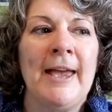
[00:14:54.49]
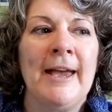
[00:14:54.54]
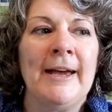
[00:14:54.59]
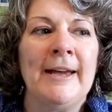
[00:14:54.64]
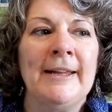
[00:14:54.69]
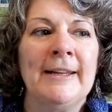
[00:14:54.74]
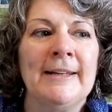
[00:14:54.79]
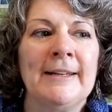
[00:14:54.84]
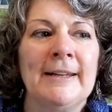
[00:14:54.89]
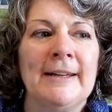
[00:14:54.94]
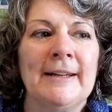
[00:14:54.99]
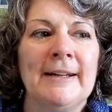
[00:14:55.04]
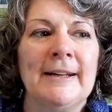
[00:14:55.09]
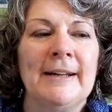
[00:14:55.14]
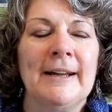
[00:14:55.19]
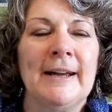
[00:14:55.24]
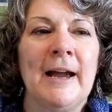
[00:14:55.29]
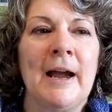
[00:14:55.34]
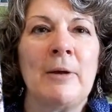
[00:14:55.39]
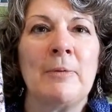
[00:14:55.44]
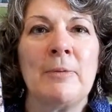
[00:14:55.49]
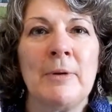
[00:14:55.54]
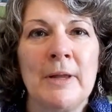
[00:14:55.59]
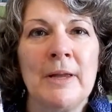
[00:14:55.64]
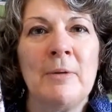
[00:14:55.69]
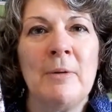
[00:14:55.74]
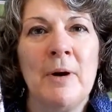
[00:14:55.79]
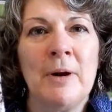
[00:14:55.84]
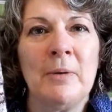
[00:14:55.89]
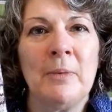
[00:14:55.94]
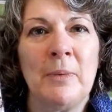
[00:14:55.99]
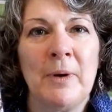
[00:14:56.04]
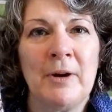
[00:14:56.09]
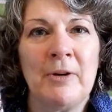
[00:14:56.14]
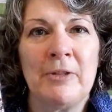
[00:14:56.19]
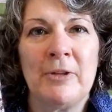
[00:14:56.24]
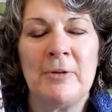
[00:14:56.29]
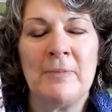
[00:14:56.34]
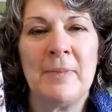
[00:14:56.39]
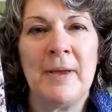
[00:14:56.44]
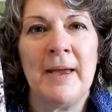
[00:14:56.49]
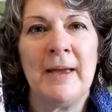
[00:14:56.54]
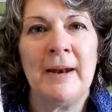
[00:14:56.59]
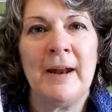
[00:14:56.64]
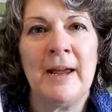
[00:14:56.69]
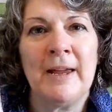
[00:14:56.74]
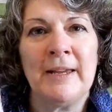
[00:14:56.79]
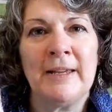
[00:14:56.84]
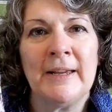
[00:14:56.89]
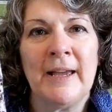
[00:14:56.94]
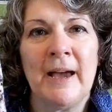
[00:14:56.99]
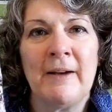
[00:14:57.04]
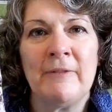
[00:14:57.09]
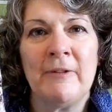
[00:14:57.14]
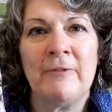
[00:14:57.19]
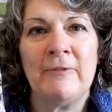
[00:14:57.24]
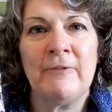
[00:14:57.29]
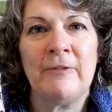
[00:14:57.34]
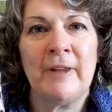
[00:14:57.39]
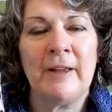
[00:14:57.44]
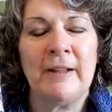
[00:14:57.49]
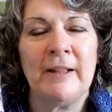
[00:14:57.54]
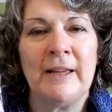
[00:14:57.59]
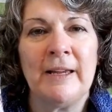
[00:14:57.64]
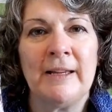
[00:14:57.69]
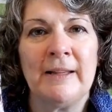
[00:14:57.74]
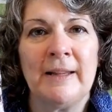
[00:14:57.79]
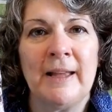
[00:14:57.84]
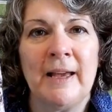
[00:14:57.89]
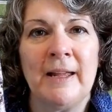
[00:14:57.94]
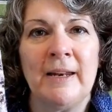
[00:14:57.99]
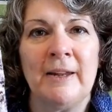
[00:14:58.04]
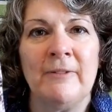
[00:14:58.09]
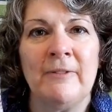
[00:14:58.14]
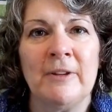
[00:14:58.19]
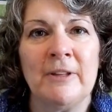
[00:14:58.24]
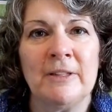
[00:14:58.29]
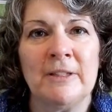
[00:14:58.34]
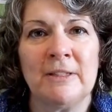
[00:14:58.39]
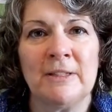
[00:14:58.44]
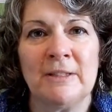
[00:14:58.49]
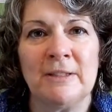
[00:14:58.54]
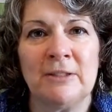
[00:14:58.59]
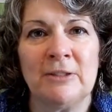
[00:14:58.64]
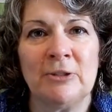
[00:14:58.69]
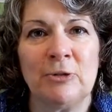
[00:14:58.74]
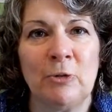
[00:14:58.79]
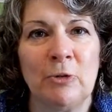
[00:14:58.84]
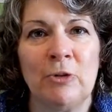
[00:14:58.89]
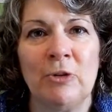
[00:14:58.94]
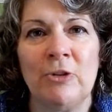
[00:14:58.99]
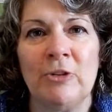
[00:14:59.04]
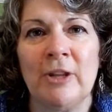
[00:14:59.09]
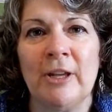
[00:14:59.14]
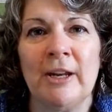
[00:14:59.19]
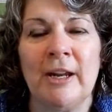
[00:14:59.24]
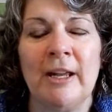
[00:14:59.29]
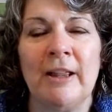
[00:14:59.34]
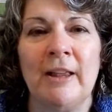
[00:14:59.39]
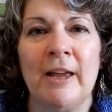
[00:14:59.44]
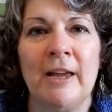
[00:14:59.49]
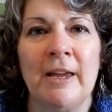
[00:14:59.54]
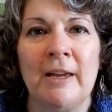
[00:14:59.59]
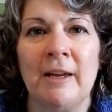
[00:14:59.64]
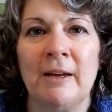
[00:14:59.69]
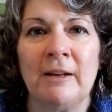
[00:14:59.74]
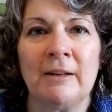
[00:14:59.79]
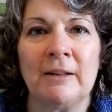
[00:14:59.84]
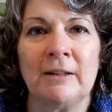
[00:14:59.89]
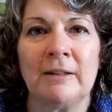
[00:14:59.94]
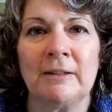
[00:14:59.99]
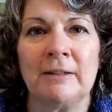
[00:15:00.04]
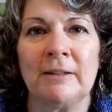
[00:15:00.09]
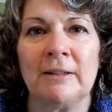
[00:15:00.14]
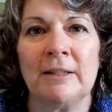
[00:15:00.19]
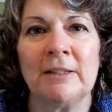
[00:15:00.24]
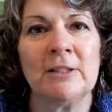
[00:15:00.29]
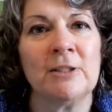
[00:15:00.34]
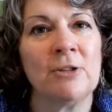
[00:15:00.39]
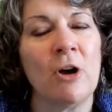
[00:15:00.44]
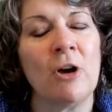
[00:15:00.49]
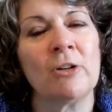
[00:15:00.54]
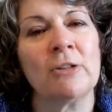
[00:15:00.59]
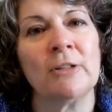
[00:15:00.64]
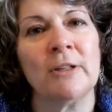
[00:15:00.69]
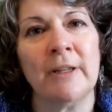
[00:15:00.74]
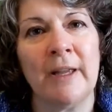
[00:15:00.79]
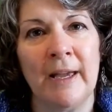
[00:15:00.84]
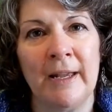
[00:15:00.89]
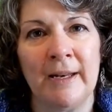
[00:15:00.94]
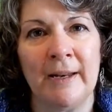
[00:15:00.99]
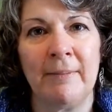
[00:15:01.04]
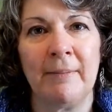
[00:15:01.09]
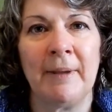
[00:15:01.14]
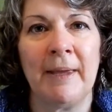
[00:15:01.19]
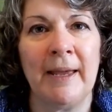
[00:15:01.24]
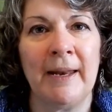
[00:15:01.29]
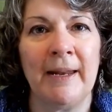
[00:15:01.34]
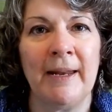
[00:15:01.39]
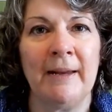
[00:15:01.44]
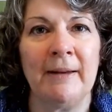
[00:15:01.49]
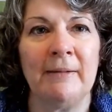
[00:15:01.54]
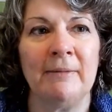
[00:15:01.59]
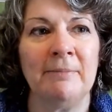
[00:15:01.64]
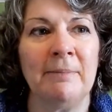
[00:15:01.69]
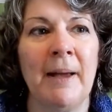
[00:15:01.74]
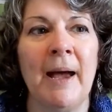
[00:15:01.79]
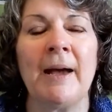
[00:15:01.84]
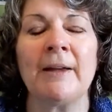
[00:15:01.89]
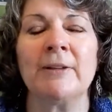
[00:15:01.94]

and I really want to wear them, and I have a feeling that if it's shorter than I like, the socks will end up getting